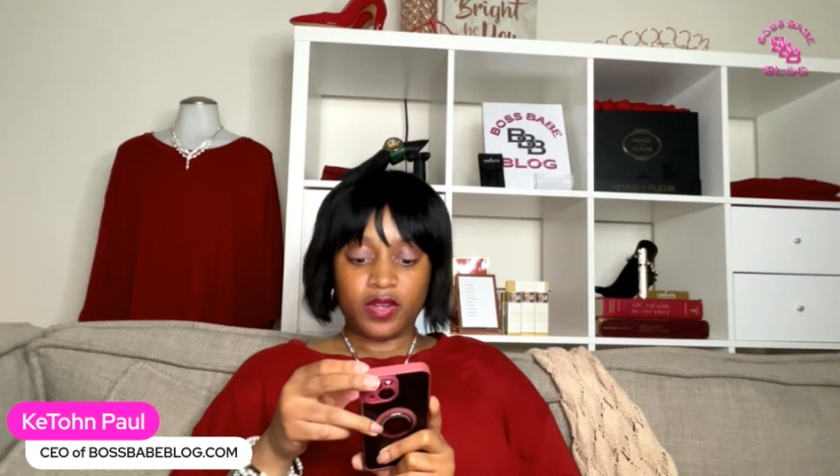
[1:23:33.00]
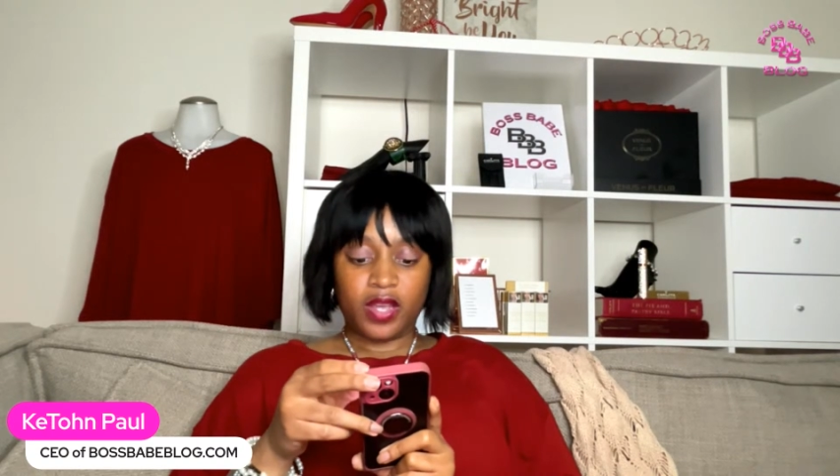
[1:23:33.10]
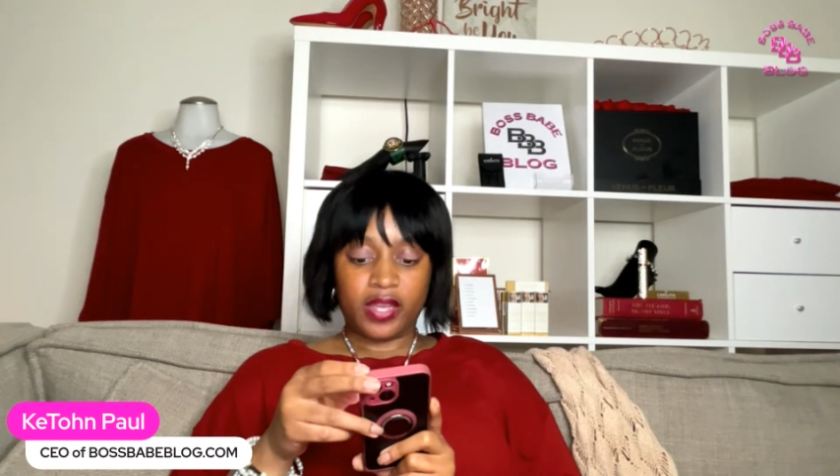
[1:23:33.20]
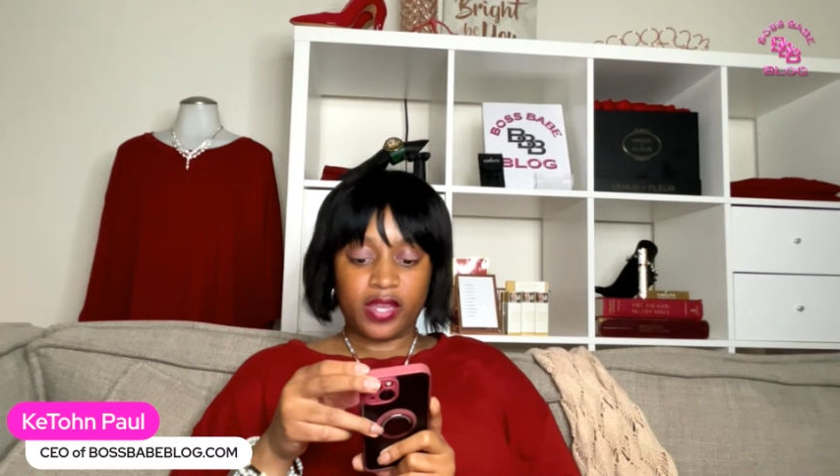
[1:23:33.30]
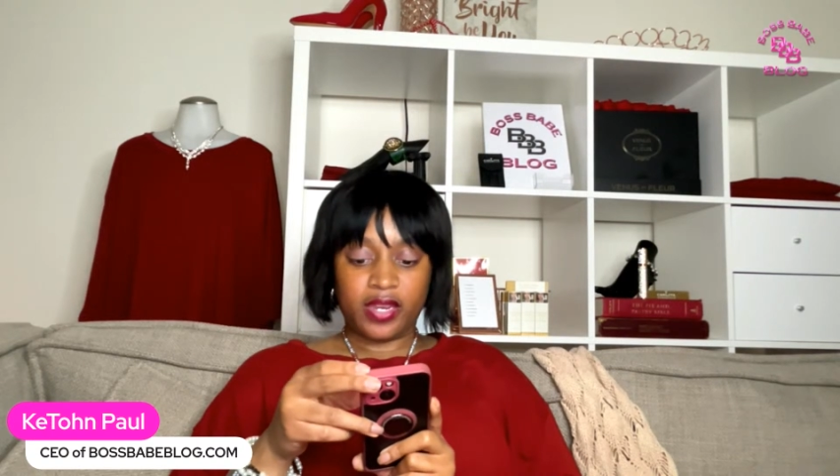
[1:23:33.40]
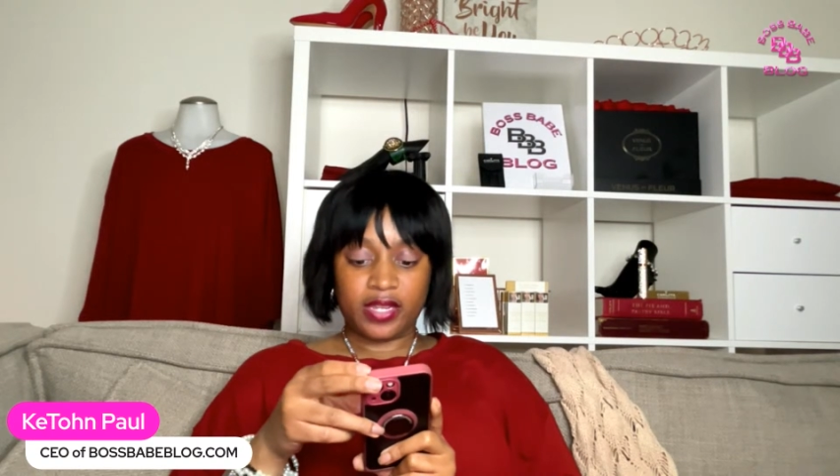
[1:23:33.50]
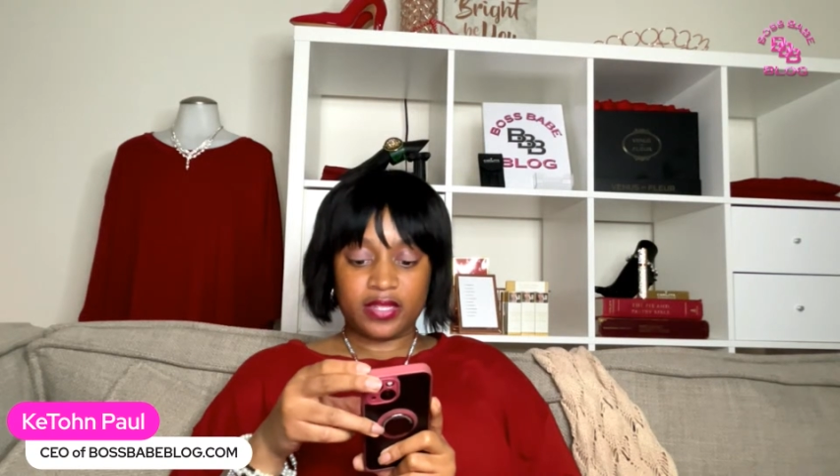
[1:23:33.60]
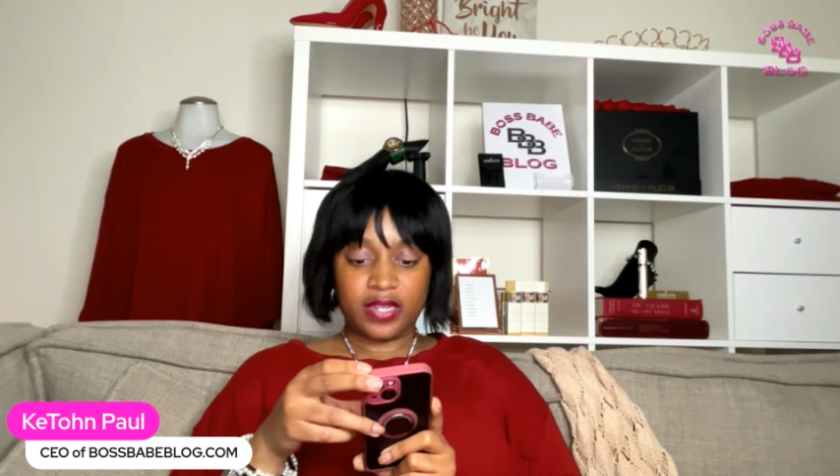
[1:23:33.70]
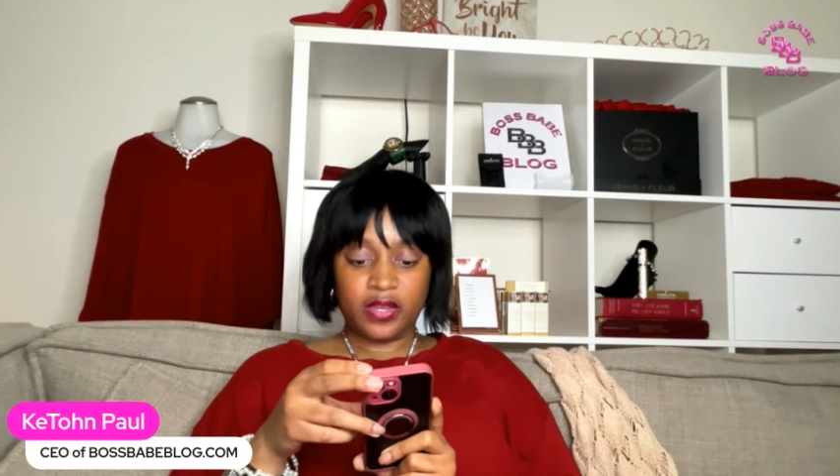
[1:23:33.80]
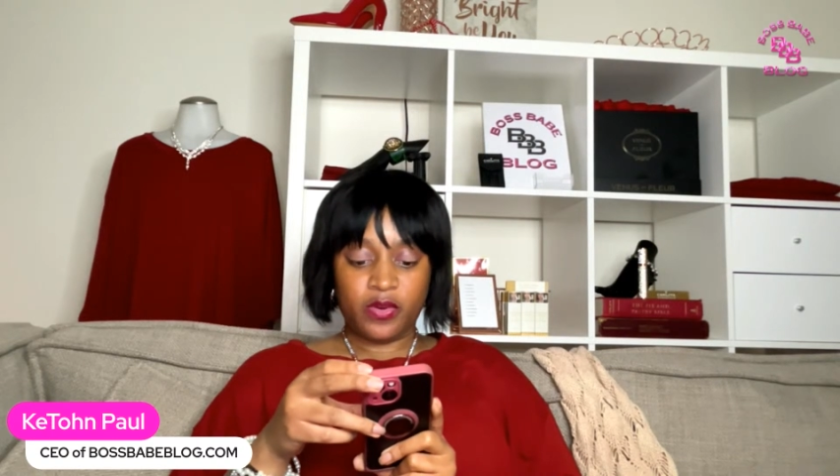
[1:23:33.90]
Cannot
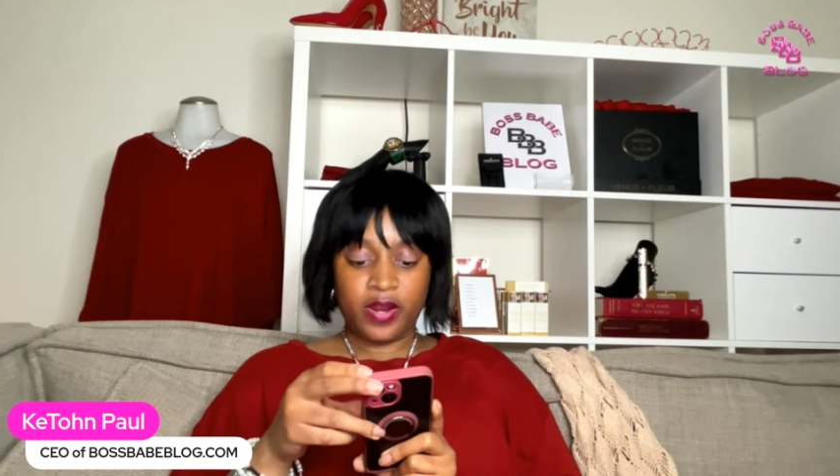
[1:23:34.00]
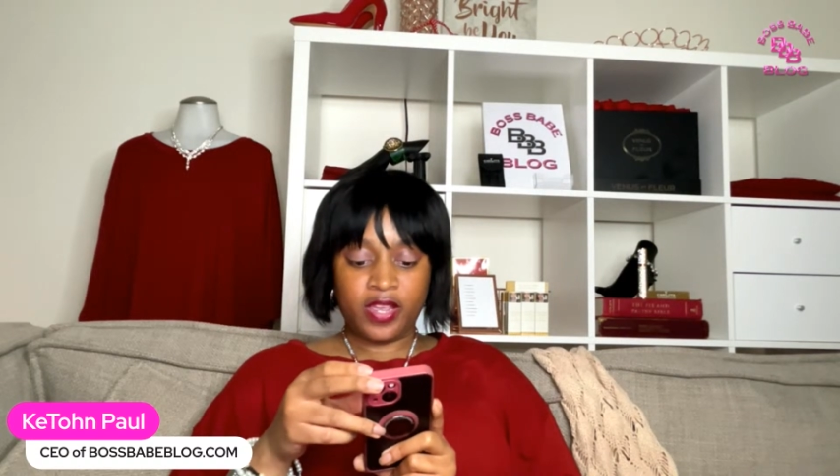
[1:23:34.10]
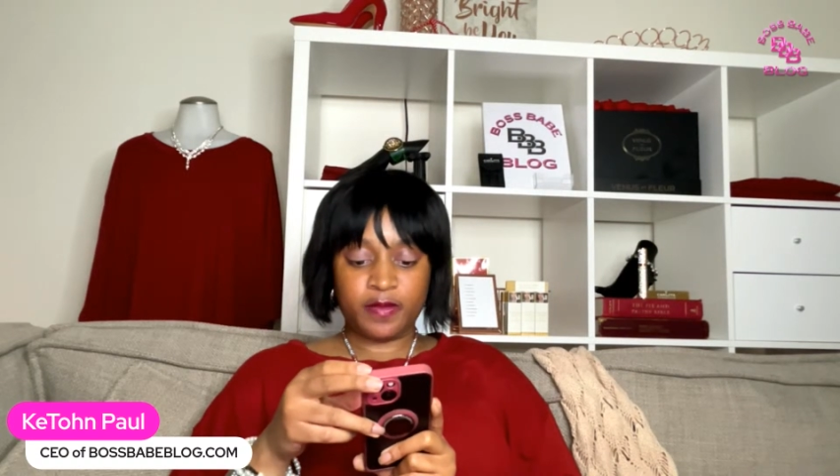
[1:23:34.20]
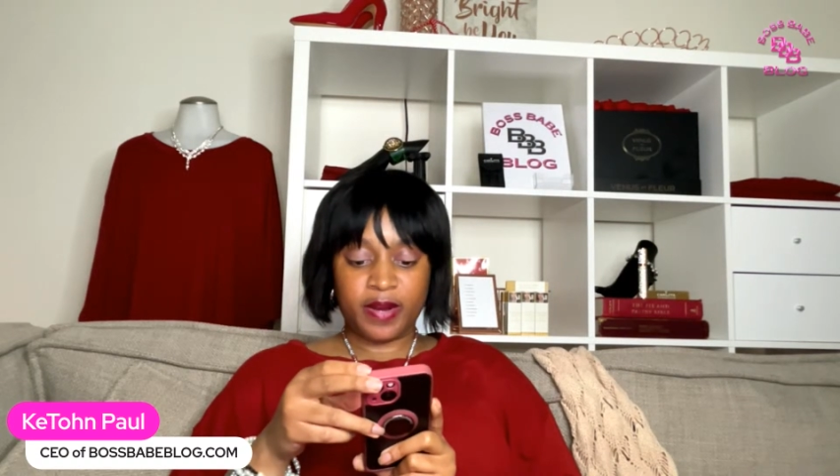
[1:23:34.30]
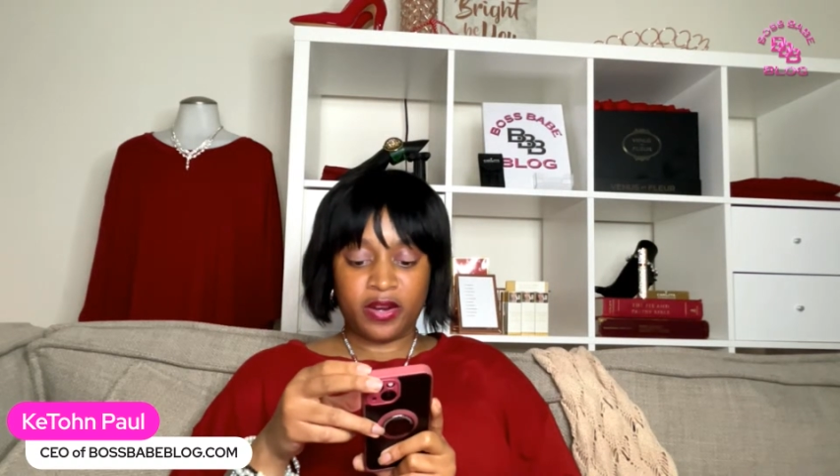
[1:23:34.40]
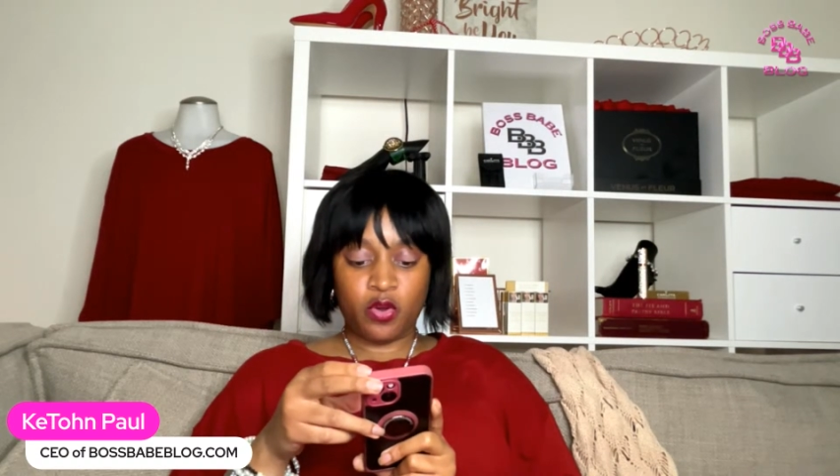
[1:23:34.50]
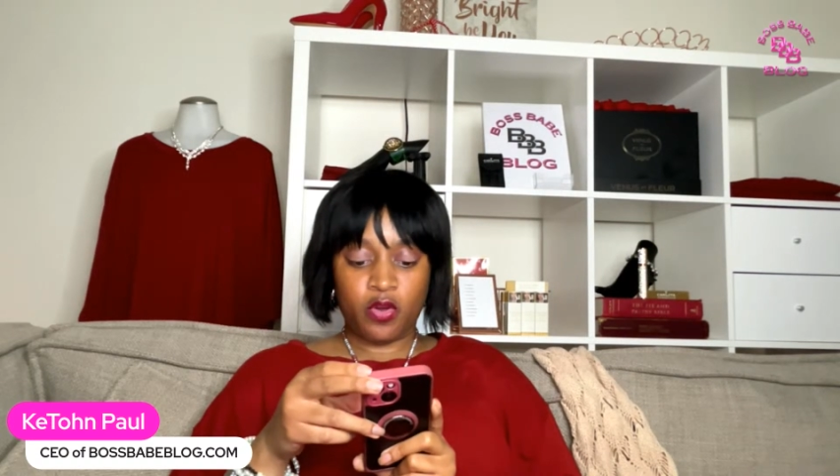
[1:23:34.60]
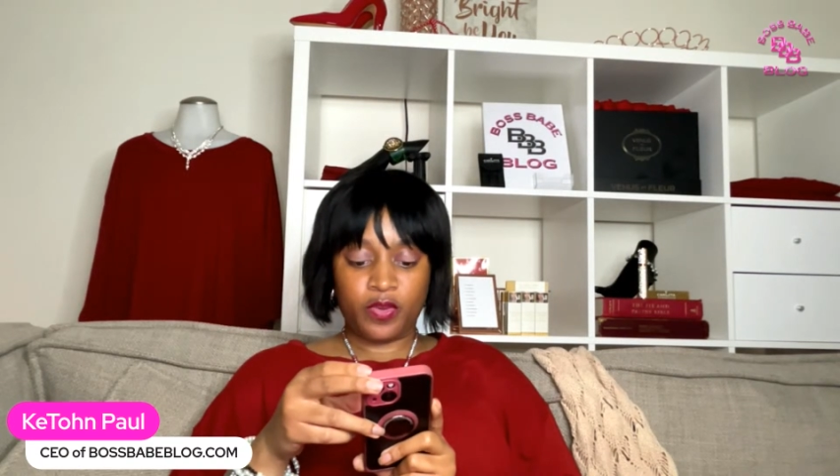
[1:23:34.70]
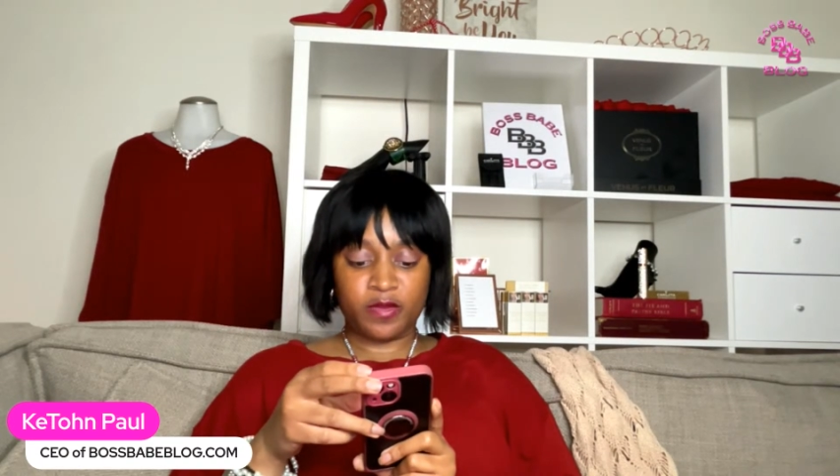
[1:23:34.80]
see who it is, but I know it was a